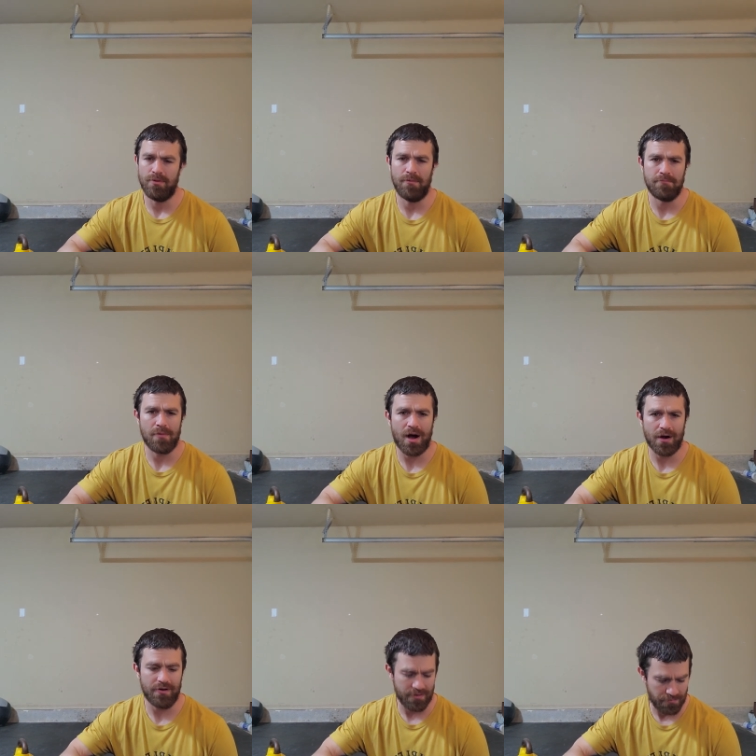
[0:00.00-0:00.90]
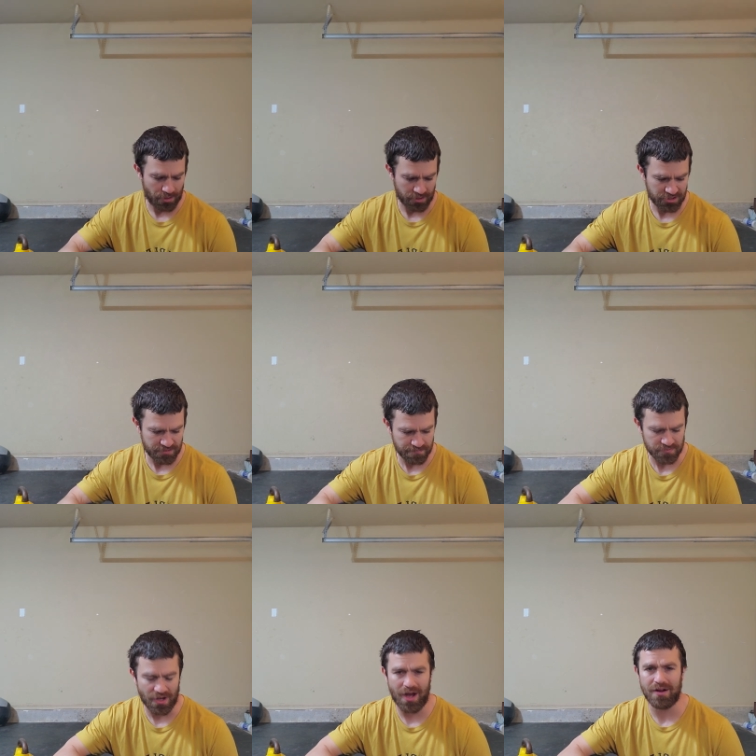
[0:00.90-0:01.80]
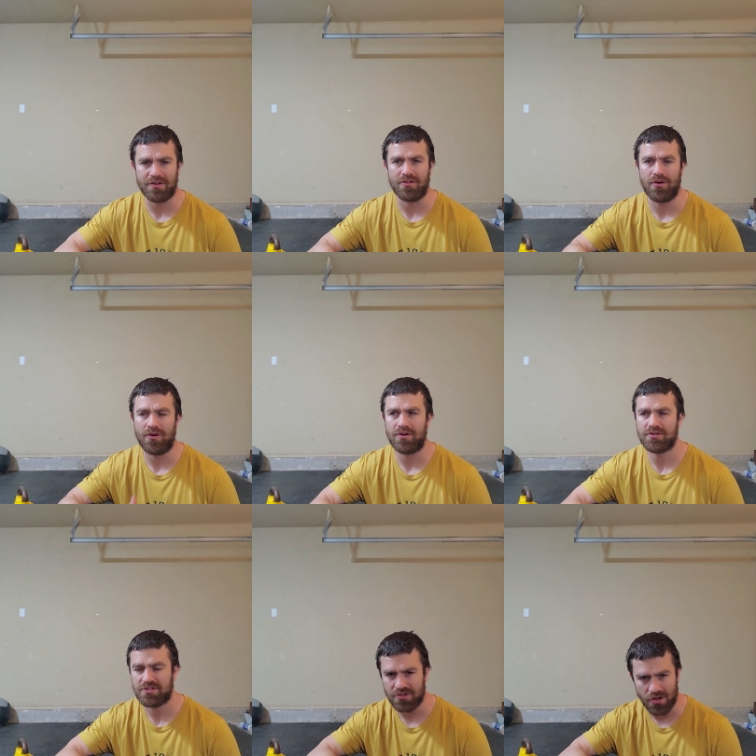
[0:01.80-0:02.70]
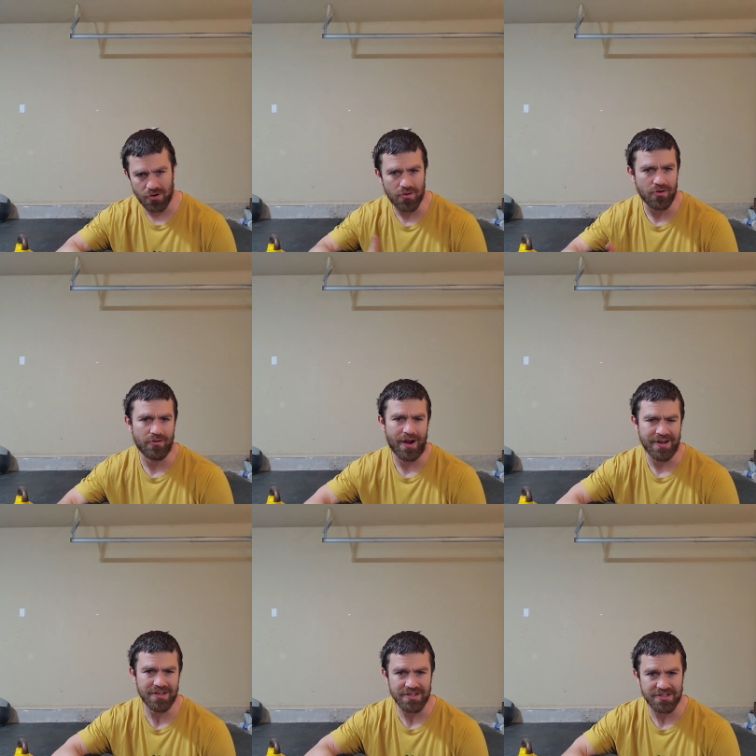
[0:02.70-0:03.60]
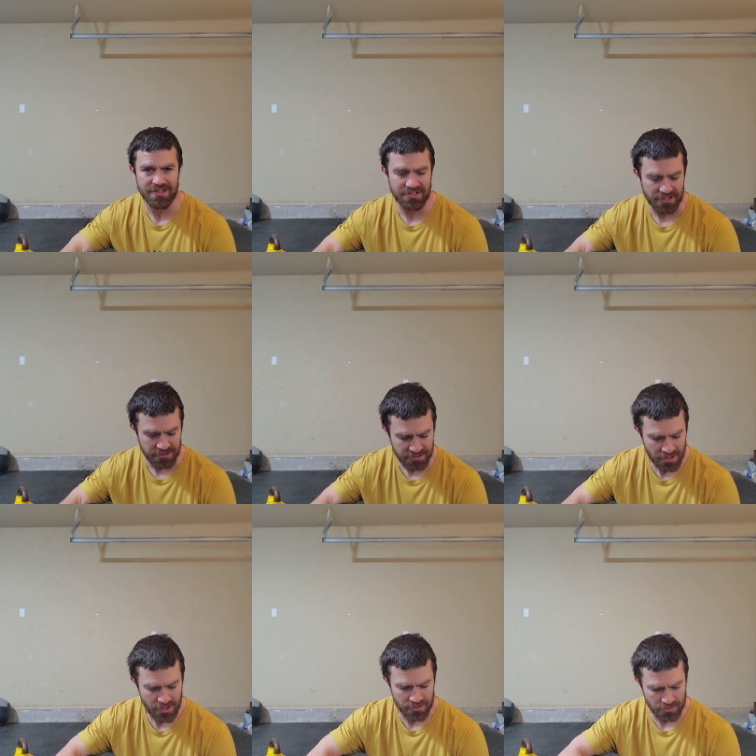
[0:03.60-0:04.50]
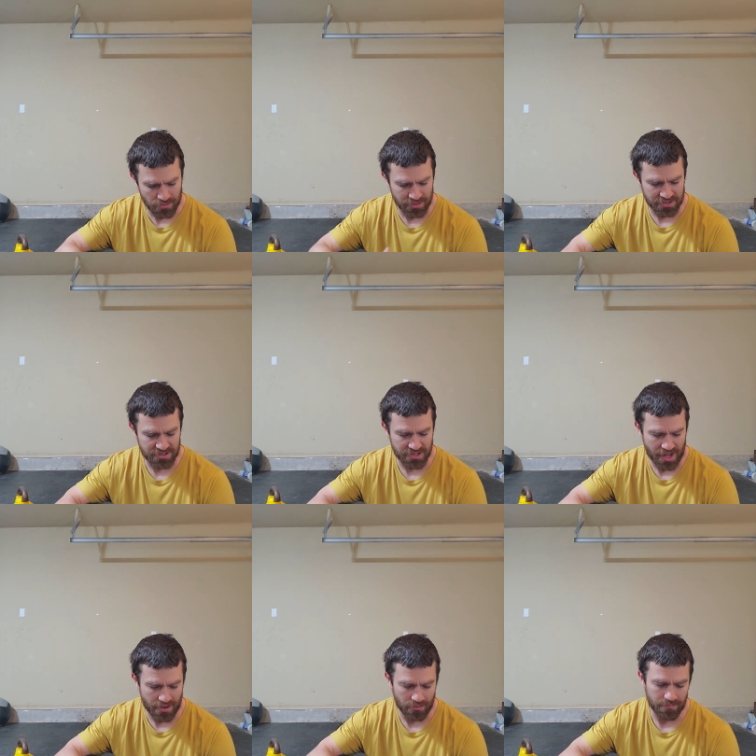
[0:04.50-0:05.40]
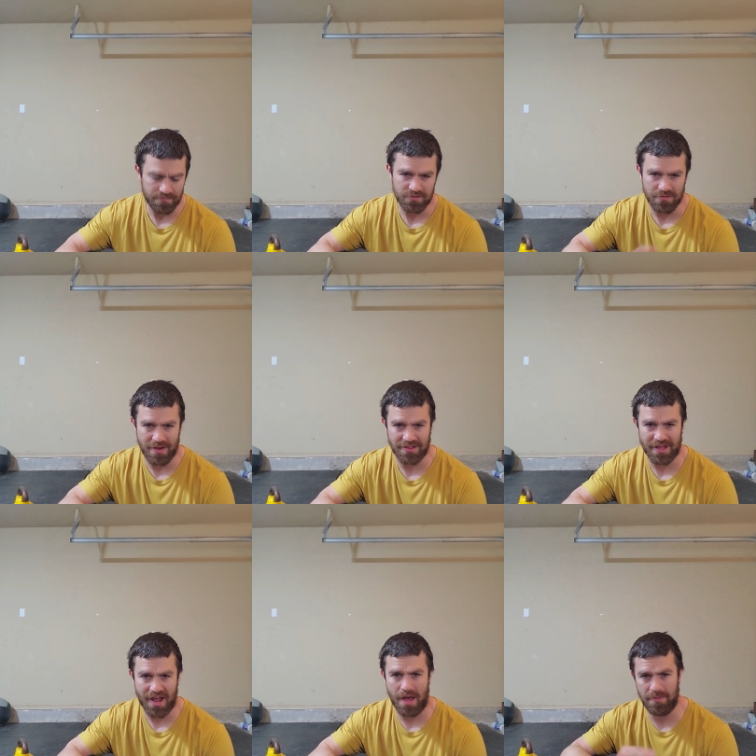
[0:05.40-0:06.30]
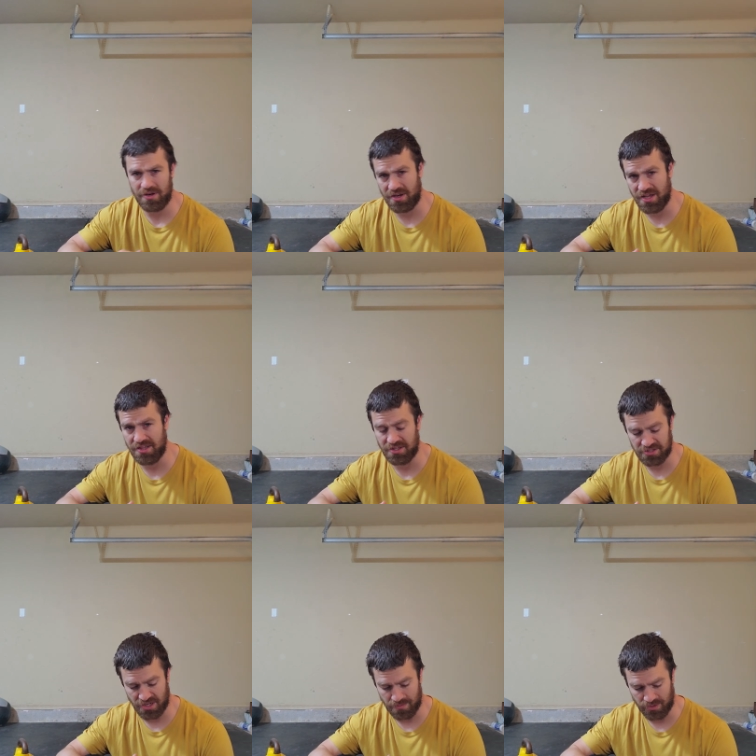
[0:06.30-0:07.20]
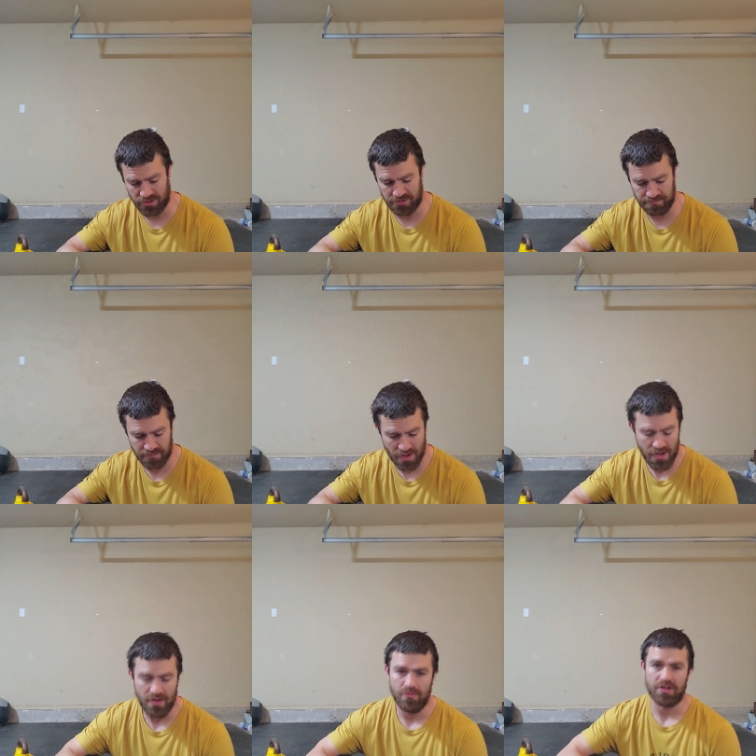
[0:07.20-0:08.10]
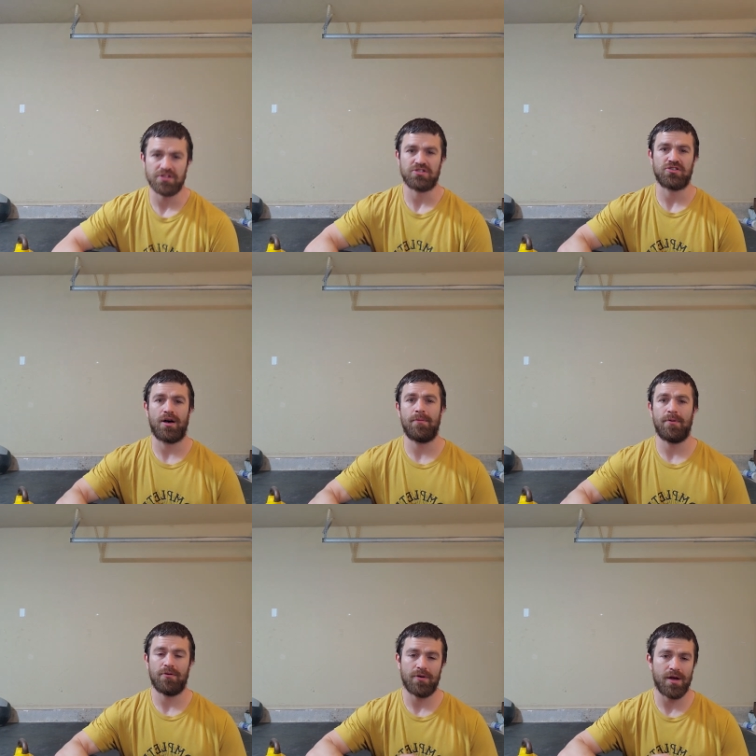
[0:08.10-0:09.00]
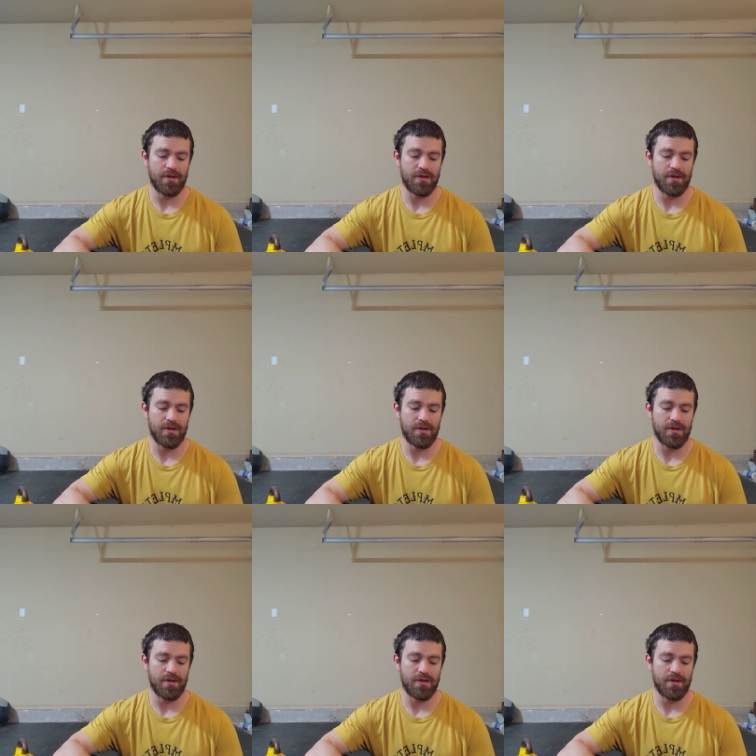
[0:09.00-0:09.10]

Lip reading: but moderate burst, not long, slow, grindy distance. So we want to scale to make that happen to hit the stimulus. We can sub